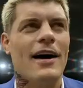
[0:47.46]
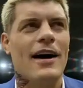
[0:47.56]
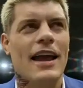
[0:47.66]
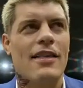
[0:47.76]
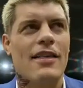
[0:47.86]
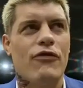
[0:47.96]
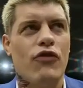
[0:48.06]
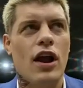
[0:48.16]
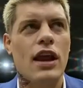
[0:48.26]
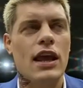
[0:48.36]
it's
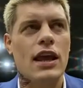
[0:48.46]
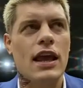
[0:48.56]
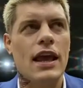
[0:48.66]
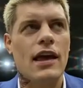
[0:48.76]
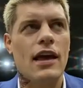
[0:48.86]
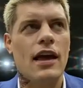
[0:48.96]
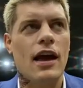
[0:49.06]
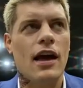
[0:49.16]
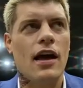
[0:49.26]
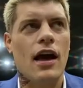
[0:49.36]
funny.
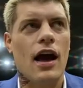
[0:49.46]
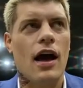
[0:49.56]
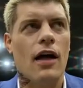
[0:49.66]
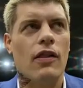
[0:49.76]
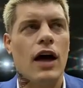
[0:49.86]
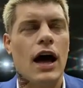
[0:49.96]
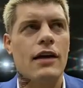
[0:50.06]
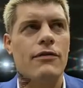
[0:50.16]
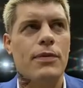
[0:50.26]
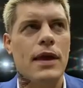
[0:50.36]
A lot
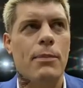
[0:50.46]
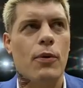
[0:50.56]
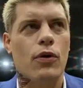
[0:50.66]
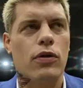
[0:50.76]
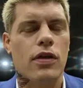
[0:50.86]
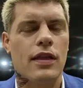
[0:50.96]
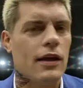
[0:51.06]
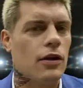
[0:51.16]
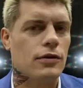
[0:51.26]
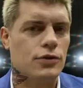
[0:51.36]
of people
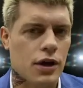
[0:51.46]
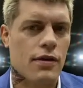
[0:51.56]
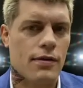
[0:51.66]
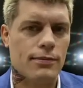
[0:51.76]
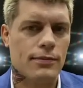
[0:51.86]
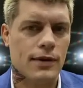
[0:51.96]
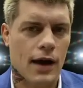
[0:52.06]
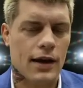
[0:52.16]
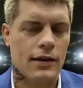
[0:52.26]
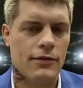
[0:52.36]
still just
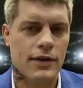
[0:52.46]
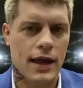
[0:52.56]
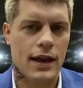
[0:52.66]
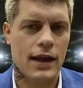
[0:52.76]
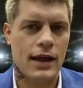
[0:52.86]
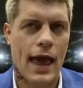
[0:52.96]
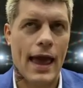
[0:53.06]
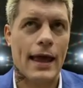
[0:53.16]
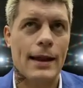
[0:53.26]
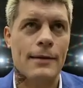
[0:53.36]
kind of get it,
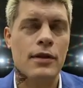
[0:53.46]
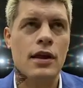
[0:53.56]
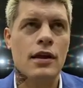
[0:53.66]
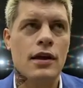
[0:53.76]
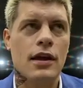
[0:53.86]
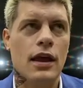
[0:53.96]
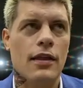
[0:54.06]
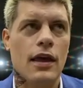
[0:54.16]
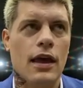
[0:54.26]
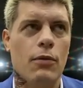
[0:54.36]
and
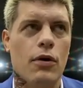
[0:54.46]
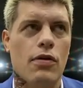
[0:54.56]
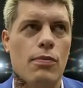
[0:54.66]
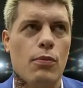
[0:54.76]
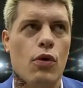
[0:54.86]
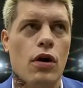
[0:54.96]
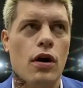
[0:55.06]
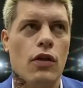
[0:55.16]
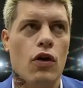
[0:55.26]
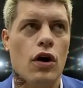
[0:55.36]
it was more
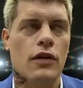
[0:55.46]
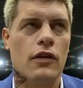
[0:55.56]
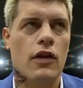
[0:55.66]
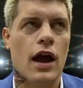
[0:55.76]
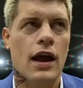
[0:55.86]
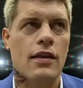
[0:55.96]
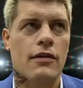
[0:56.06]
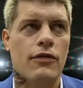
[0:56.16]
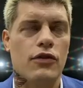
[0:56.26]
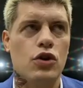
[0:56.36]
along the lines
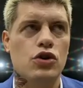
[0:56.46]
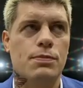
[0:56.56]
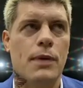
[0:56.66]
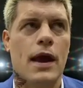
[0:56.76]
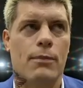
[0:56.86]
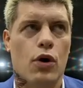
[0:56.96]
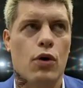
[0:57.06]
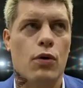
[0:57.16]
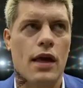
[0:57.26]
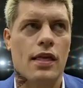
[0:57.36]
of New Japan Pro
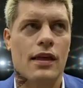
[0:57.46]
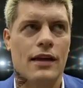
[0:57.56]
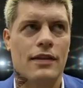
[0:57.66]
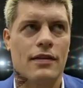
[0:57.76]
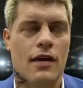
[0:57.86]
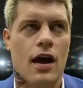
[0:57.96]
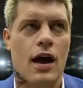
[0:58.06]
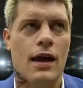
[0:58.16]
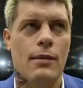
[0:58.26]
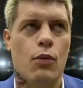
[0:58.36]
Wrestling at the
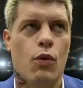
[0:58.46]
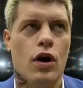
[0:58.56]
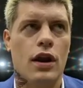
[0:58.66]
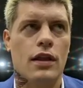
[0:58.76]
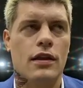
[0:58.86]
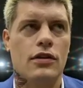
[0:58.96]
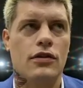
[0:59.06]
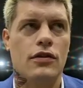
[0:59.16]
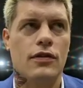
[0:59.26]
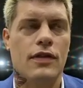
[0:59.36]
time wanted to.
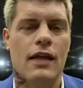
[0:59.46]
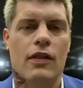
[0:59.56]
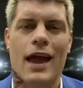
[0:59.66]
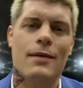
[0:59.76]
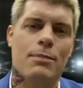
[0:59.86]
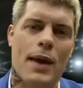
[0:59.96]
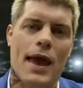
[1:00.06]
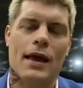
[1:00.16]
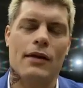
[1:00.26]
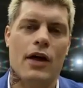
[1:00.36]
They like
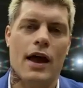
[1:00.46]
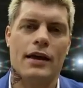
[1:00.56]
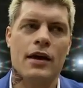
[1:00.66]
paying like